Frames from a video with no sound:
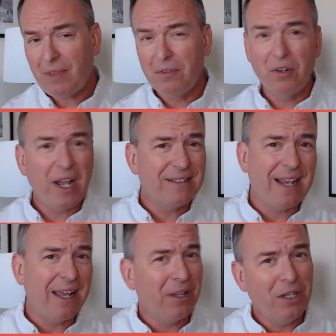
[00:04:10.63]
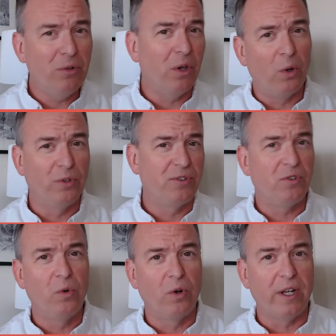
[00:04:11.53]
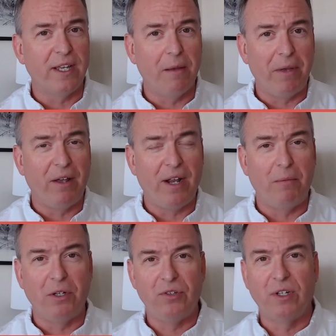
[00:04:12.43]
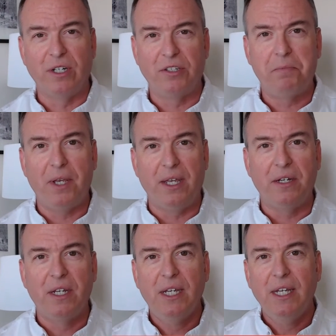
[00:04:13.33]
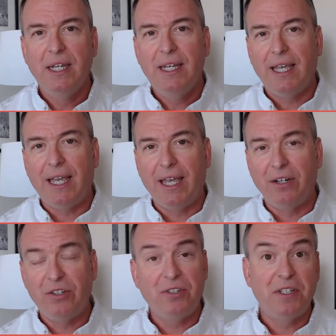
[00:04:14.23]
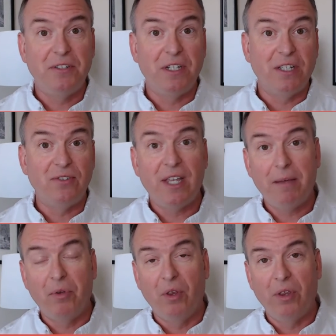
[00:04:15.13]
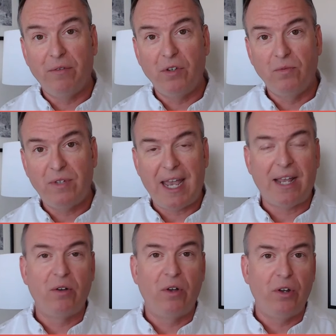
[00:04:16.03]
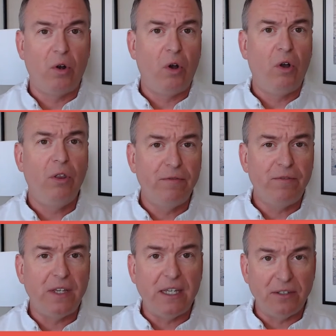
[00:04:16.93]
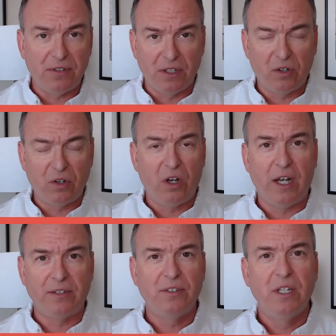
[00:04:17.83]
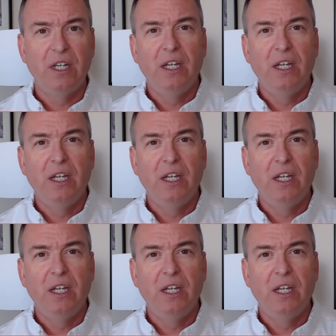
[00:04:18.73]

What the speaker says: they're not telling you the whole story about how much you're going to spend. And just as an example, if you tack on all the fees and the costs